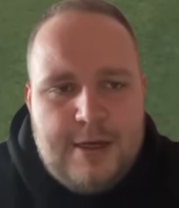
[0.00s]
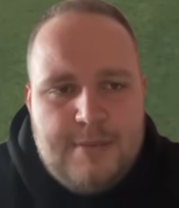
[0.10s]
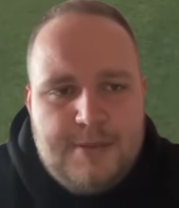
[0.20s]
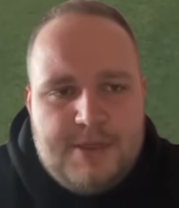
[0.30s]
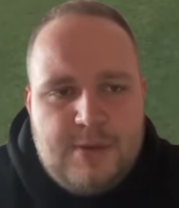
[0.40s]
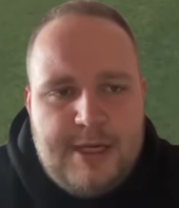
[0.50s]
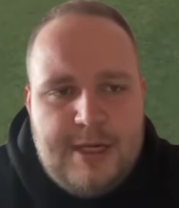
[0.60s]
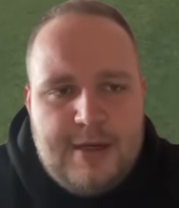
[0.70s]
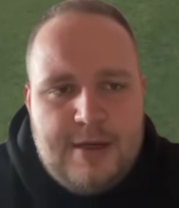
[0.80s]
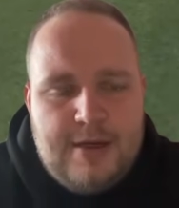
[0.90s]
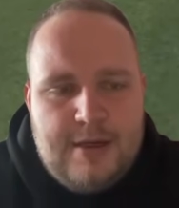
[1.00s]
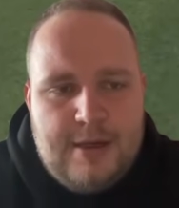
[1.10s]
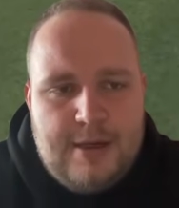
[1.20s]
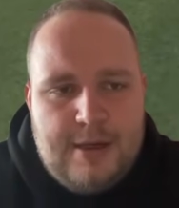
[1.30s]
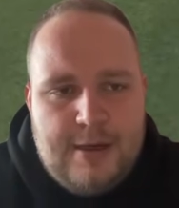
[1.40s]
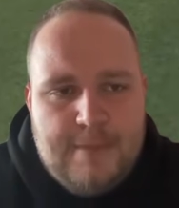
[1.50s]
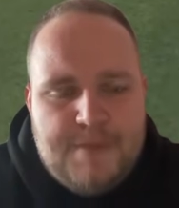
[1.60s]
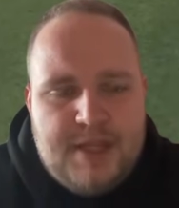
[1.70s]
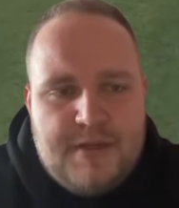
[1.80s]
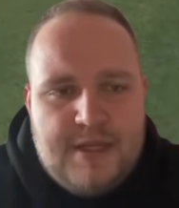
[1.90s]
between
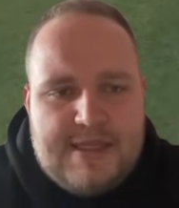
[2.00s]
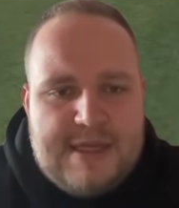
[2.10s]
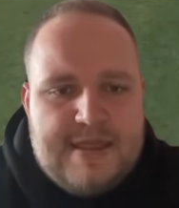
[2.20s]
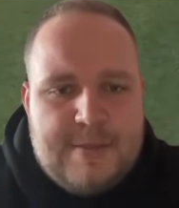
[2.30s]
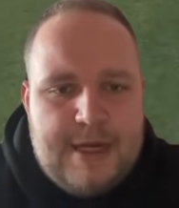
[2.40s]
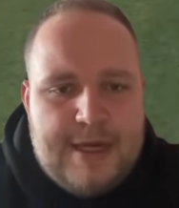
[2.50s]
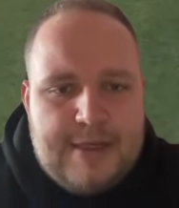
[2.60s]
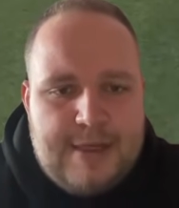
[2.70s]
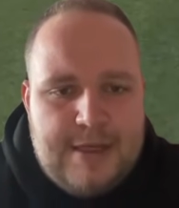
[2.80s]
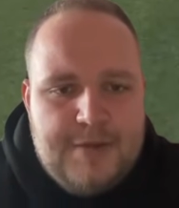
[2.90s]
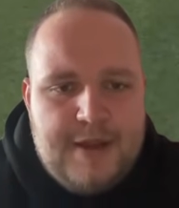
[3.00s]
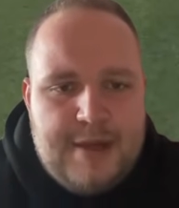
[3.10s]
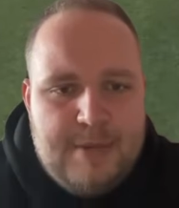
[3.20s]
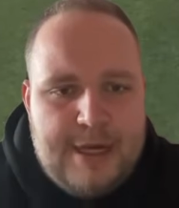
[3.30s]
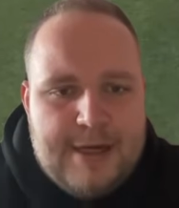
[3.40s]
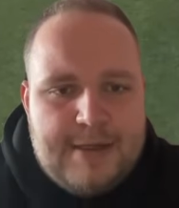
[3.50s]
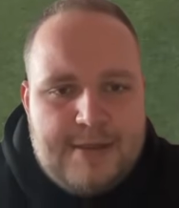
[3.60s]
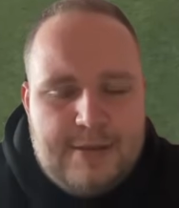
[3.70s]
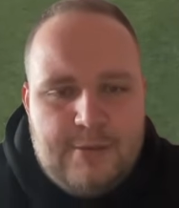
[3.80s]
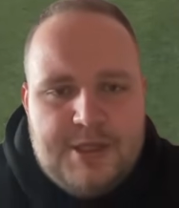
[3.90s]
their centre back and their back,
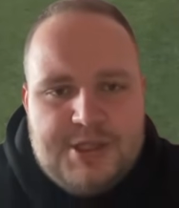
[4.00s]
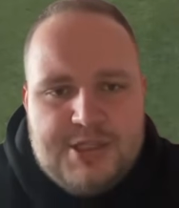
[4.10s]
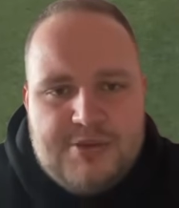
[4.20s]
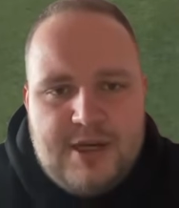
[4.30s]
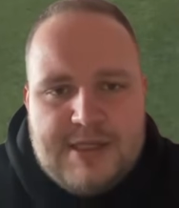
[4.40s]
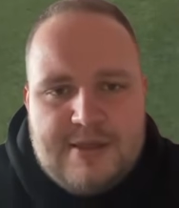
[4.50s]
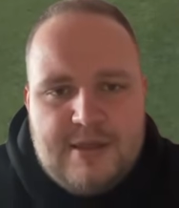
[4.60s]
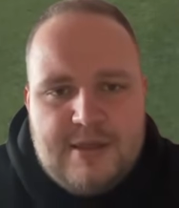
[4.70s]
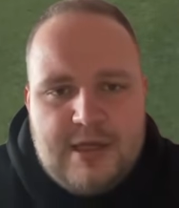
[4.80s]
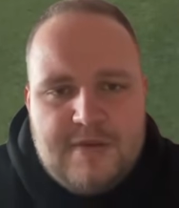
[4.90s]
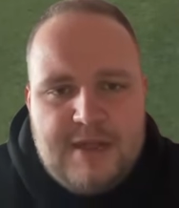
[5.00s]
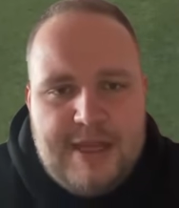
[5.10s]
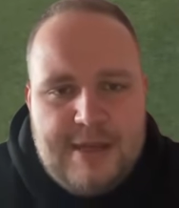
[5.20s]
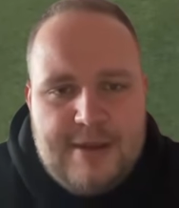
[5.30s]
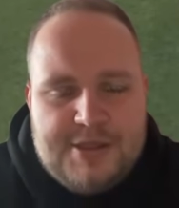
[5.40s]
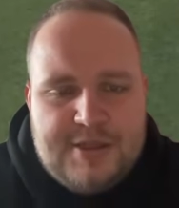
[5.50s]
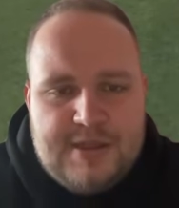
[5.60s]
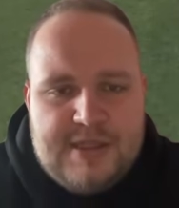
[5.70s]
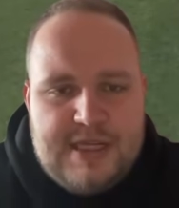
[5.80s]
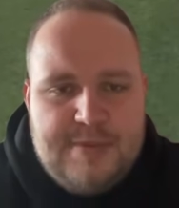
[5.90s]
which is tried to cover here, as you
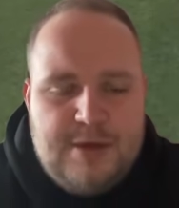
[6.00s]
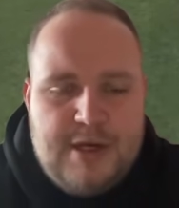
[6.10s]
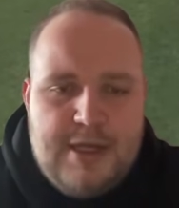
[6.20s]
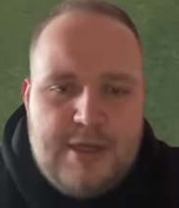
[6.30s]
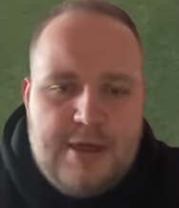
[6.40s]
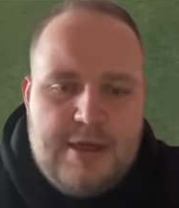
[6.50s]
can see by